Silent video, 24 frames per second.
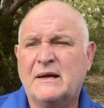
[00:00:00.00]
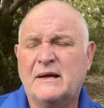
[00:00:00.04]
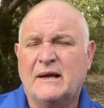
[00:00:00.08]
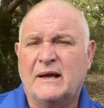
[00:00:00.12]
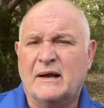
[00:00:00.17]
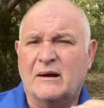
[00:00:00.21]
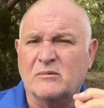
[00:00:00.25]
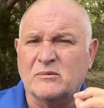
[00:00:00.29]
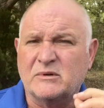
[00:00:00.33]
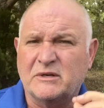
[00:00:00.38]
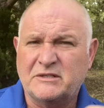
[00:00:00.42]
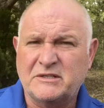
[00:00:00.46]

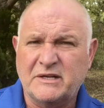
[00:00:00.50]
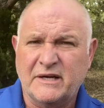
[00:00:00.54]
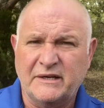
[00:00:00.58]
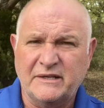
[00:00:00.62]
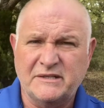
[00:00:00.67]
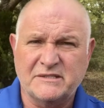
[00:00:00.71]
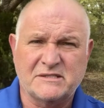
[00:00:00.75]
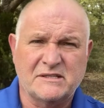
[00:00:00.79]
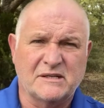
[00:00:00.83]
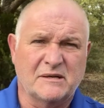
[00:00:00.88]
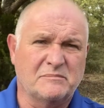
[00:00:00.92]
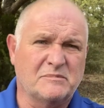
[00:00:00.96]
And I want to tell you
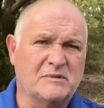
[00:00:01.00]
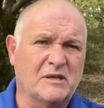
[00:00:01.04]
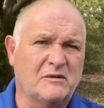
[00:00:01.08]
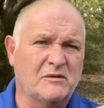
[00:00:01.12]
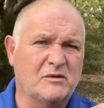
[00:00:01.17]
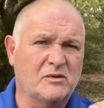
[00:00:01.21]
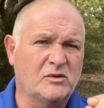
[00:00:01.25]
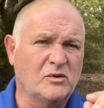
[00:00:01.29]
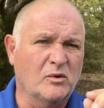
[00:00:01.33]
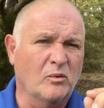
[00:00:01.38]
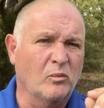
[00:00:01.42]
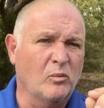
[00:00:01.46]
something.
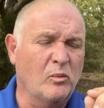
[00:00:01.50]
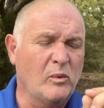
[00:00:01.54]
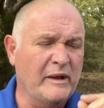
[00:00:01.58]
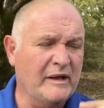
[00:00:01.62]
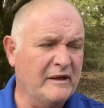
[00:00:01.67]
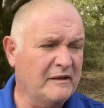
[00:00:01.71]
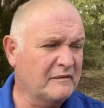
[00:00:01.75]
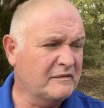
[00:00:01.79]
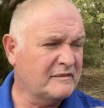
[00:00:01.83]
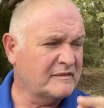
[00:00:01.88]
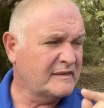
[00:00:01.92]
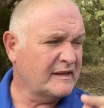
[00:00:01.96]
The
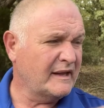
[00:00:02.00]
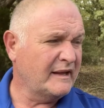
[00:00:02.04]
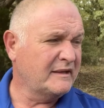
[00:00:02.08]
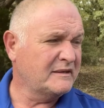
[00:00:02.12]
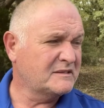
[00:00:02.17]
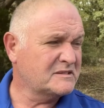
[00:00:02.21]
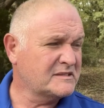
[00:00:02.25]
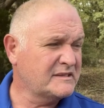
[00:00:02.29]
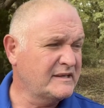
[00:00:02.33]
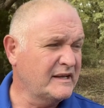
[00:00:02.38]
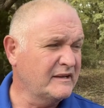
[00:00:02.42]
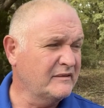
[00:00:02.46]
with
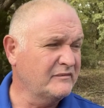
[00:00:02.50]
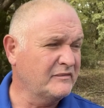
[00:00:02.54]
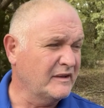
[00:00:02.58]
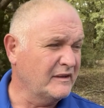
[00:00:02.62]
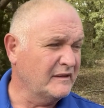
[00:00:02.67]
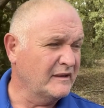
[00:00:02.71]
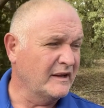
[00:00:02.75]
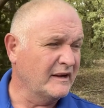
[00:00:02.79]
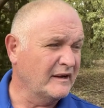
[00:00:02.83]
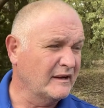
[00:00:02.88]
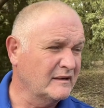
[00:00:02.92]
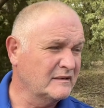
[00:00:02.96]
thanksgiving
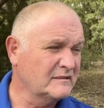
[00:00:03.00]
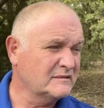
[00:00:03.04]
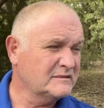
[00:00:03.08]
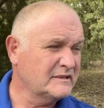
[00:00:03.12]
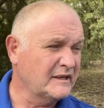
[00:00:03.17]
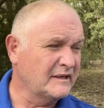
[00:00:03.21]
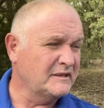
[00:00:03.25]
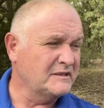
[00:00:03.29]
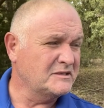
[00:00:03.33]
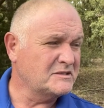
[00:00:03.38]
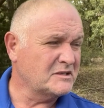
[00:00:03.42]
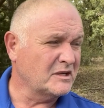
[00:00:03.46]
there
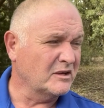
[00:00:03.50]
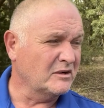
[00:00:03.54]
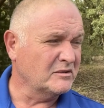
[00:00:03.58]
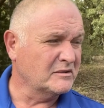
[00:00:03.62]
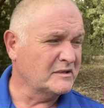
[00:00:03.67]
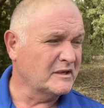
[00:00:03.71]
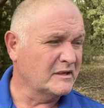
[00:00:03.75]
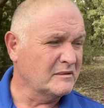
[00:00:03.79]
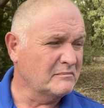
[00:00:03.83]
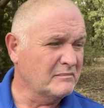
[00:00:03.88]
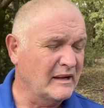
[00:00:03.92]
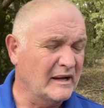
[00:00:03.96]
that he's
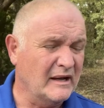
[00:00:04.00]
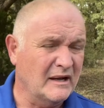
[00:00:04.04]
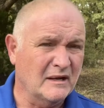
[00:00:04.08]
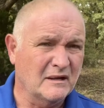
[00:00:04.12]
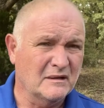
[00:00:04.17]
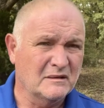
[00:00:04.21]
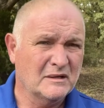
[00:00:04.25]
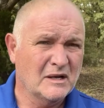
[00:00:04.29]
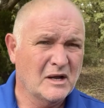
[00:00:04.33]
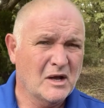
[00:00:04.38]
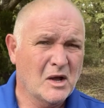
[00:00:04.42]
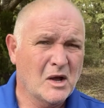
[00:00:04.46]
talking about
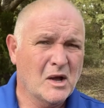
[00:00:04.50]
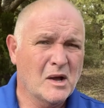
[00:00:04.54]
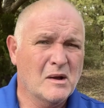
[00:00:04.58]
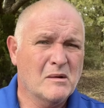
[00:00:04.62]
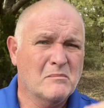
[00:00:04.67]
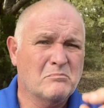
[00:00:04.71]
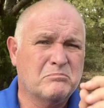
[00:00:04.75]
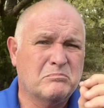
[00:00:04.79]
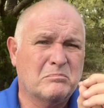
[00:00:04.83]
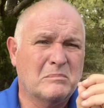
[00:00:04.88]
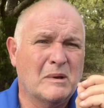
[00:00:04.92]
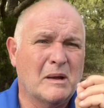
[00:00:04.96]

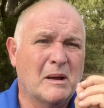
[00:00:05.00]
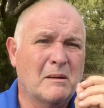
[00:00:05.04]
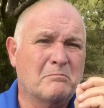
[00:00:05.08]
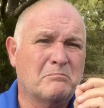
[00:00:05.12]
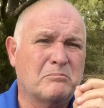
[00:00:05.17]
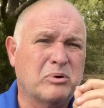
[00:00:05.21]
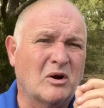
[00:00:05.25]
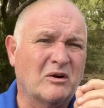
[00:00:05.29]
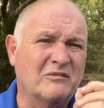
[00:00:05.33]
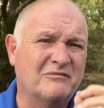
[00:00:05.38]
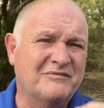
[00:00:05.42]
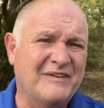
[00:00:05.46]

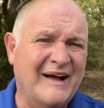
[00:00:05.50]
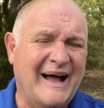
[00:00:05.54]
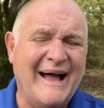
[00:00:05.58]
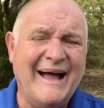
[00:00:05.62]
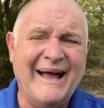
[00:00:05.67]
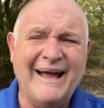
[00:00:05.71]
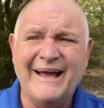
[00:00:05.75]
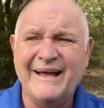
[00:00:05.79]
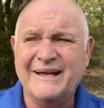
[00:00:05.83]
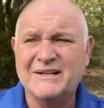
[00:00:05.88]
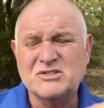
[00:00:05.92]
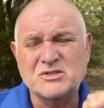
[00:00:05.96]

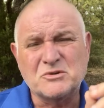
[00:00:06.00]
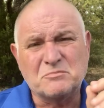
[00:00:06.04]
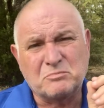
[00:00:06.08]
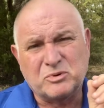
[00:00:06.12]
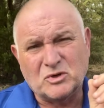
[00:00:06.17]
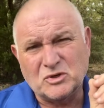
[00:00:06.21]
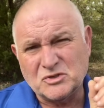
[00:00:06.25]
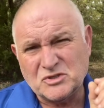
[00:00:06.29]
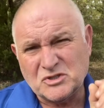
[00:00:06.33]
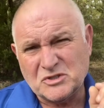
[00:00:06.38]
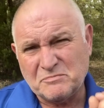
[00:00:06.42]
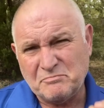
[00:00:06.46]
provides
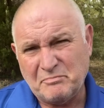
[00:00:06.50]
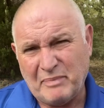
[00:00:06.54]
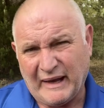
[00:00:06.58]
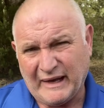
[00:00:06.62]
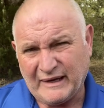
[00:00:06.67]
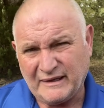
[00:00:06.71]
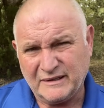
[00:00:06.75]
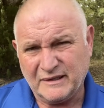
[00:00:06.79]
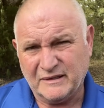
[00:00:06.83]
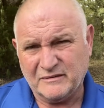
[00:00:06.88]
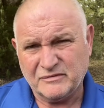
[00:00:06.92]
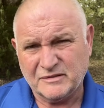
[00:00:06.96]

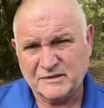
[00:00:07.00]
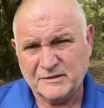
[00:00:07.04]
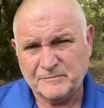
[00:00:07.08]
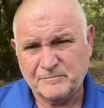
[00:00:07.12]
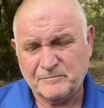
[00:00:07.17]
perspective.